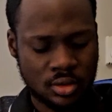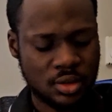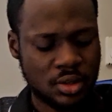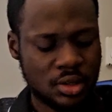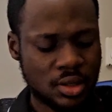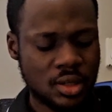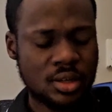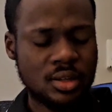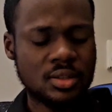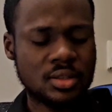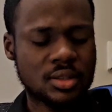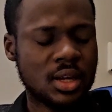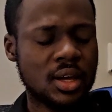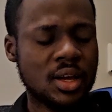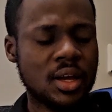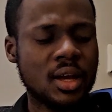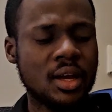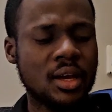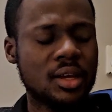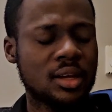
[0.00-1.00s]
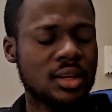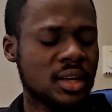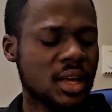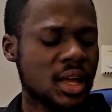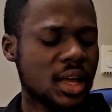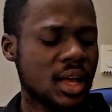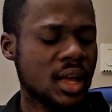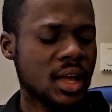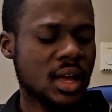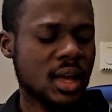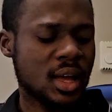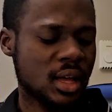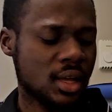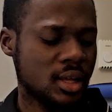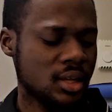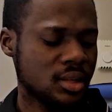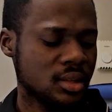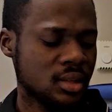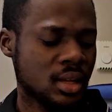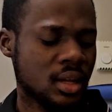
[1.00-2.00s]
this kind got
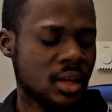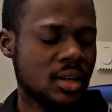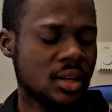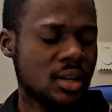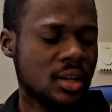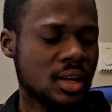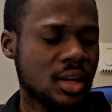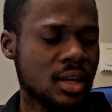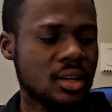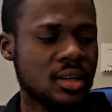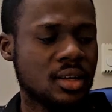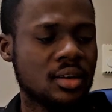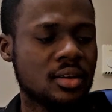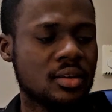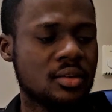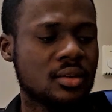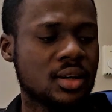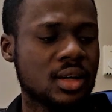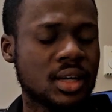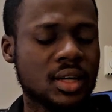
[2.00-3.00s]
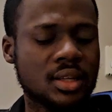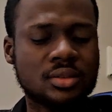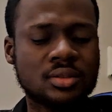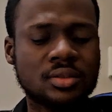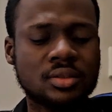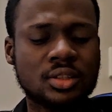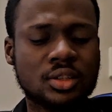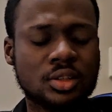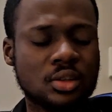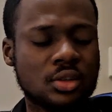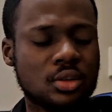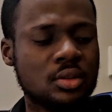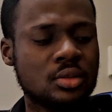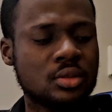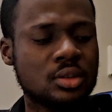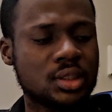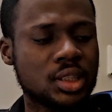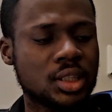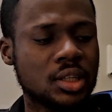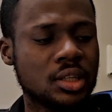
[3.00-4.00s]
another one, no
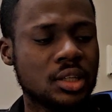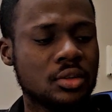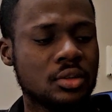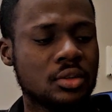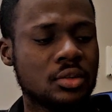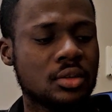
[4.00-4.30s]
they